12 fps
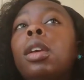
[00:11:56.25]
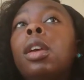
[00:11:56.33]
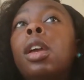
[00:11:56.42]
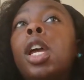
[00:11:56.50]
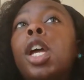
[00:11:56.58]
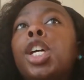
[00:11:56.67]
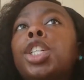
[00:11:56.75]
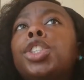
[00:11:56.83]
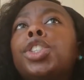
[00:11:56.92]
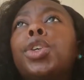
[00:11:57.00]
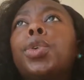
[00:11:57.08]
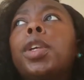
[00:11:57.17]
so
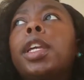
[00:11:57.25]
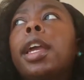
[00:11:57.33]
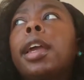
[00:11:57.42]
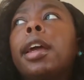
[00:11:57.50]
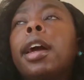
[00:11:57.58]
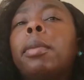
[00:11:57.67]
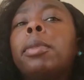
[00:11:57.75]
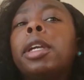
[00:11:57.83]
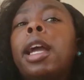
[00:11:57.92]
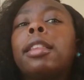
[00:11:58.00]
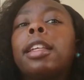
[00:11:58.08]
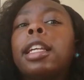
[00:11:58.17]
yeah, I mean, I think
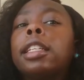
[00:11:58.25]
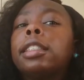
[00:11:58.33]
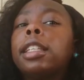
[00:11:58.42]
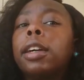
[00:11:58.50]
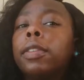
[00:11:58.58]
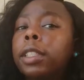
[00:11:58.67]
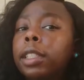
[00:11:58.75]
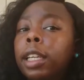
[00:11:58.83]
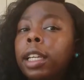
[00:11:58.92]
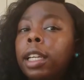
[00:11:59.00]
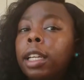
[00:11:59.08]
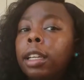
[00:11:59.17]
that's
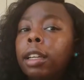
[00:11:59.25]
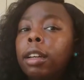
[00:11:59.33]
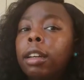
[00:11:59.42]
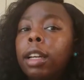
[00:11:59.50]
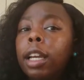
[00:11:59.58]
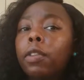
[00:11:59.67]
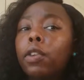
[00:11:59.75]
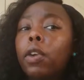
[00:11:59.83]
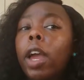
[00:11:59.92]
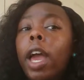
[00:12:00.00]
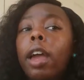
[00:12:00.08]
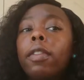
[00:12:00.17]
everything. If you have
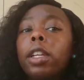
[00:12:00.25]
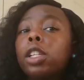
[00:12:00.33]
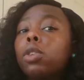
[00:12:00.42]
any questions and